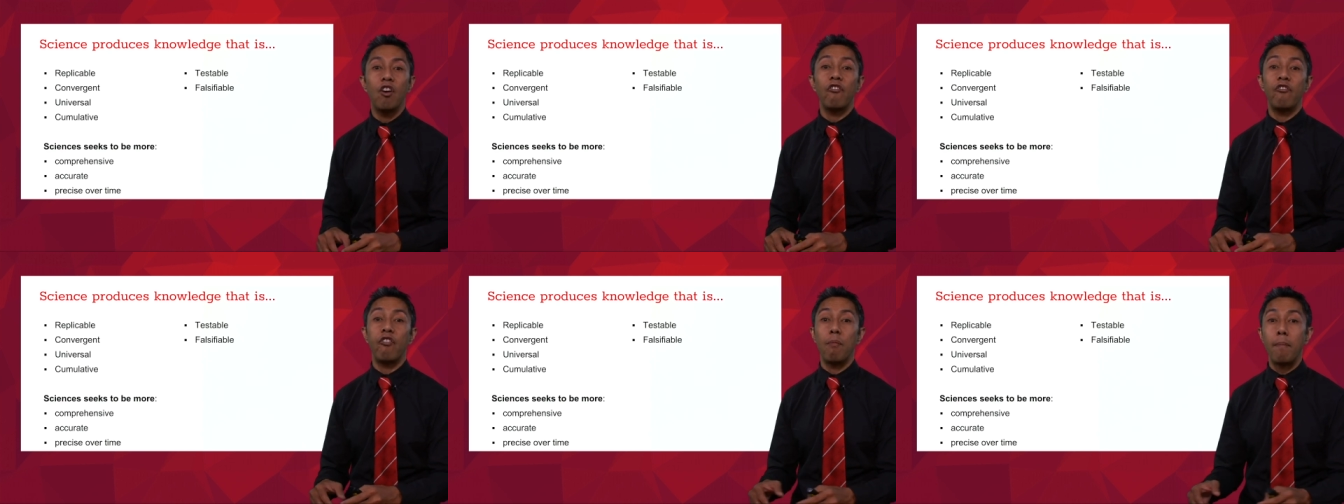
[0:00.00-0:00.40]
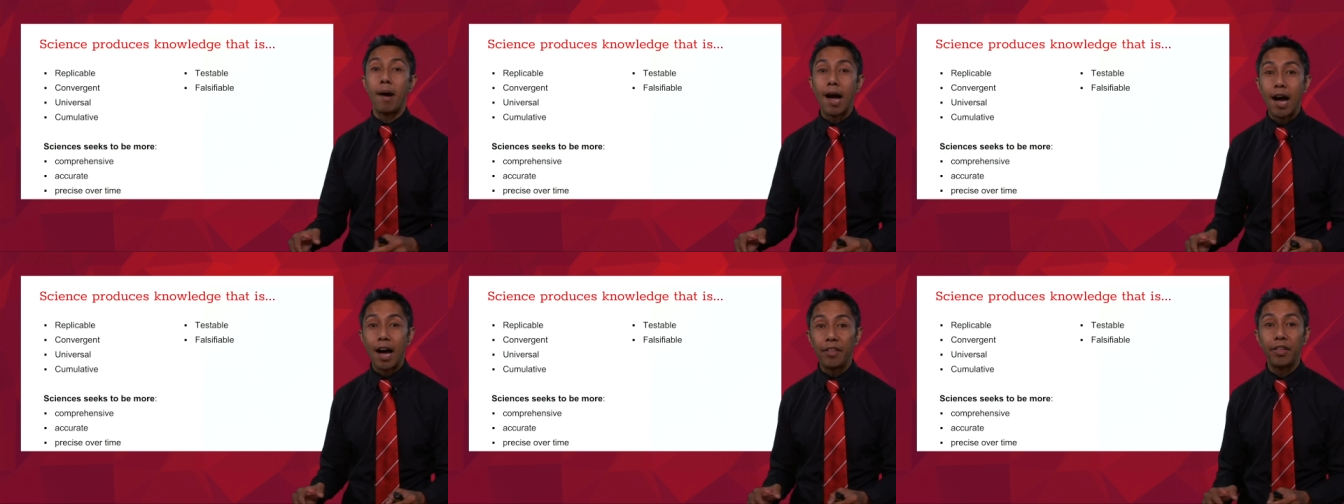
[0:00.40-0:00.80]
from
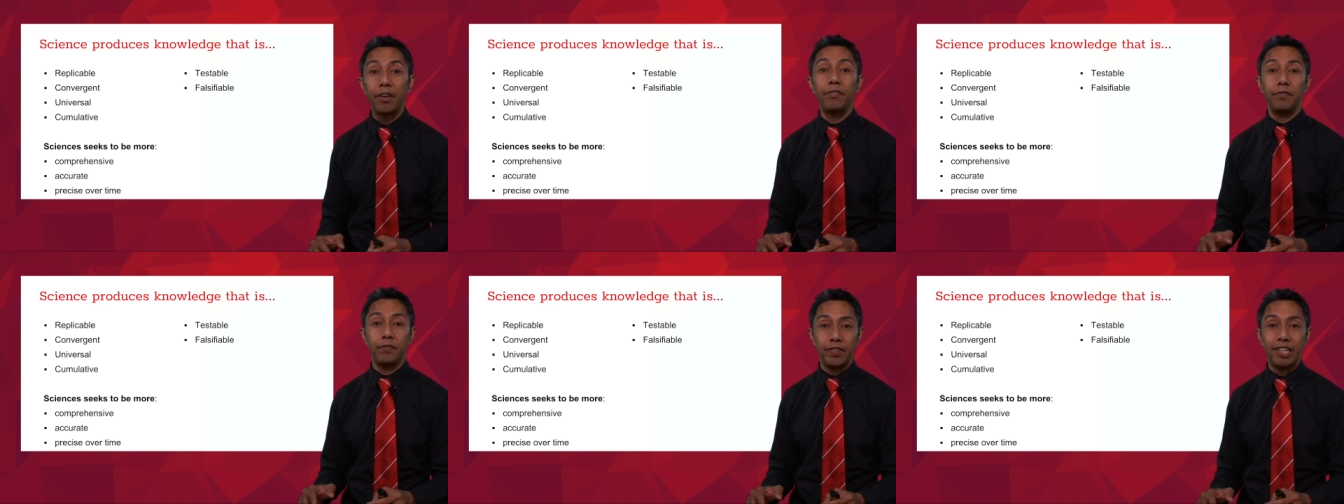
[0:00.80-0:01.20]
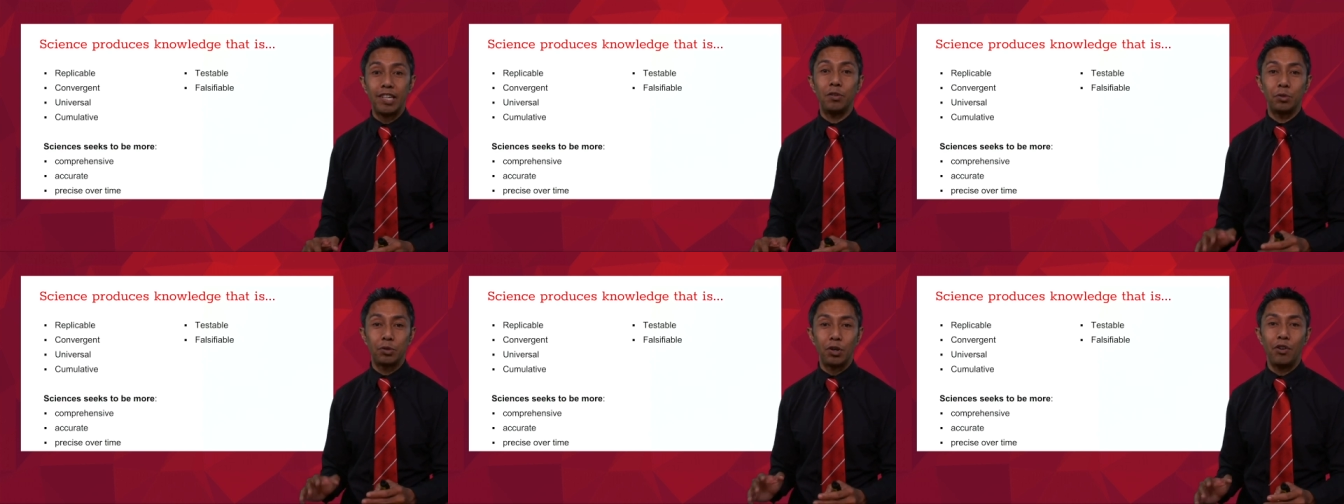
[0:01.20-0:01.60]
other
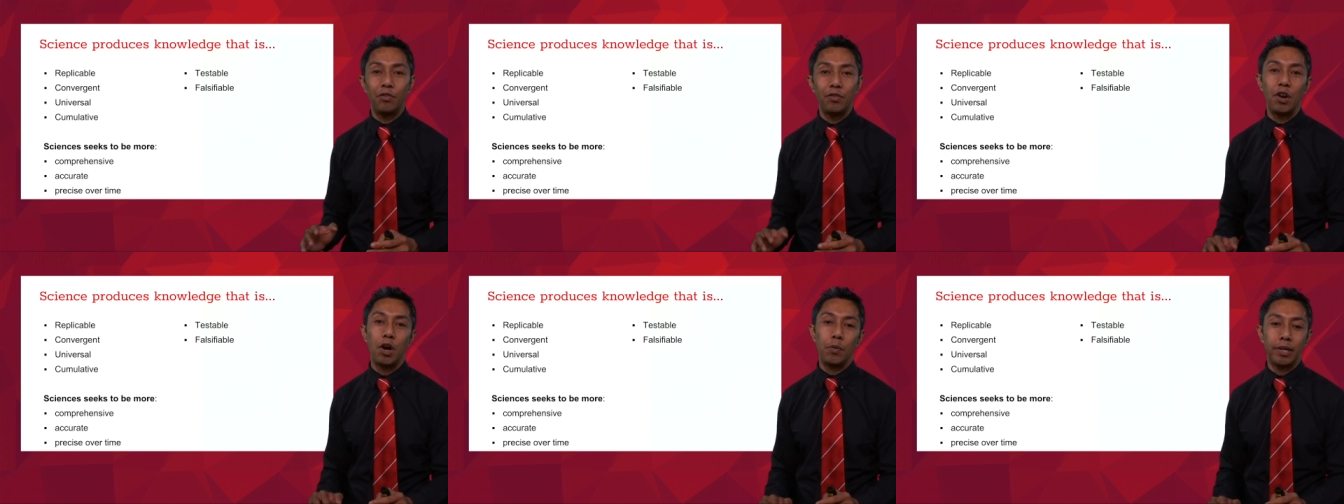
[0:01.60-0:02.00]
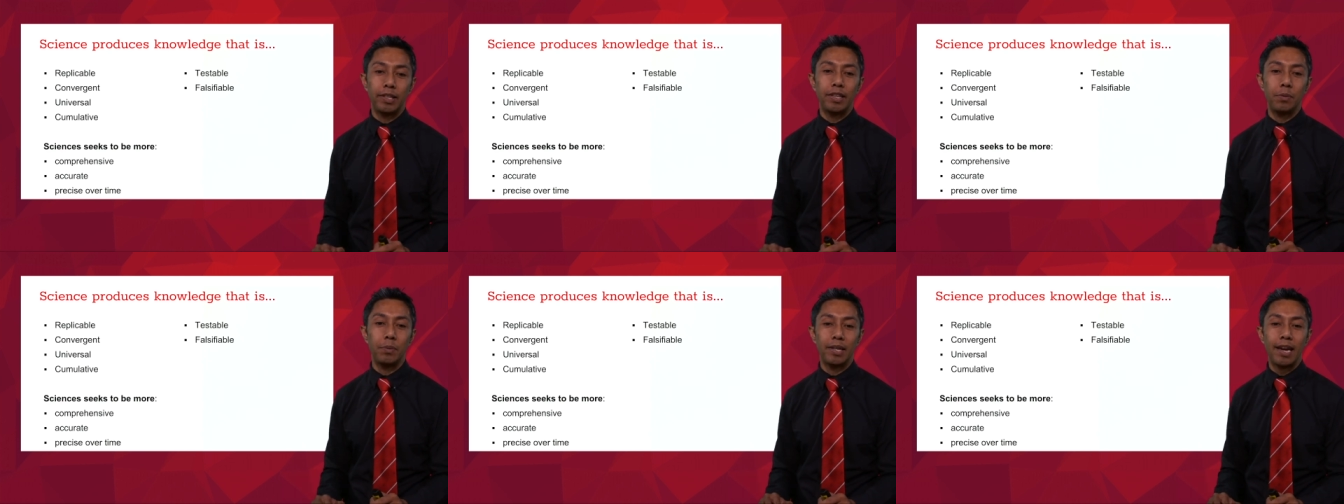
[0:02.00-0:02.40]
fields of knowing
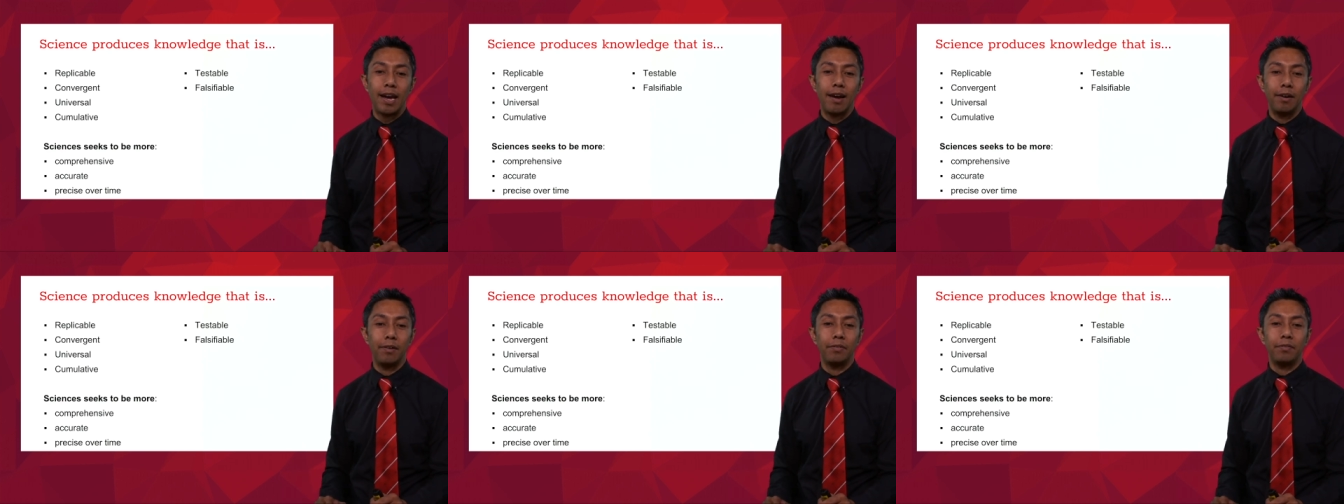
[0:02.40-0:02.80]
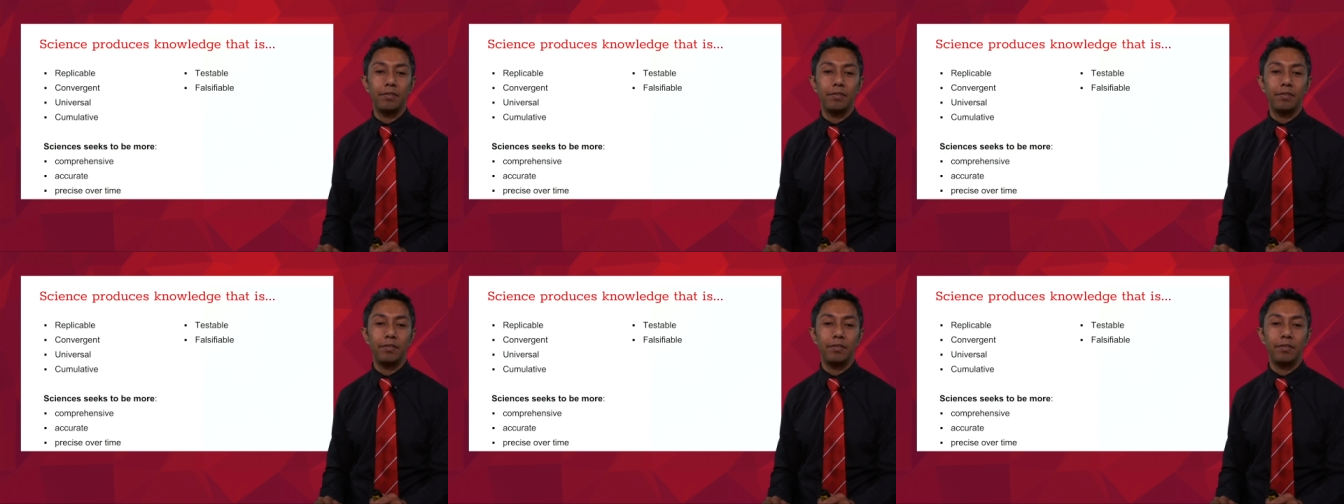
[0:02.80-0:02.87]
that we have.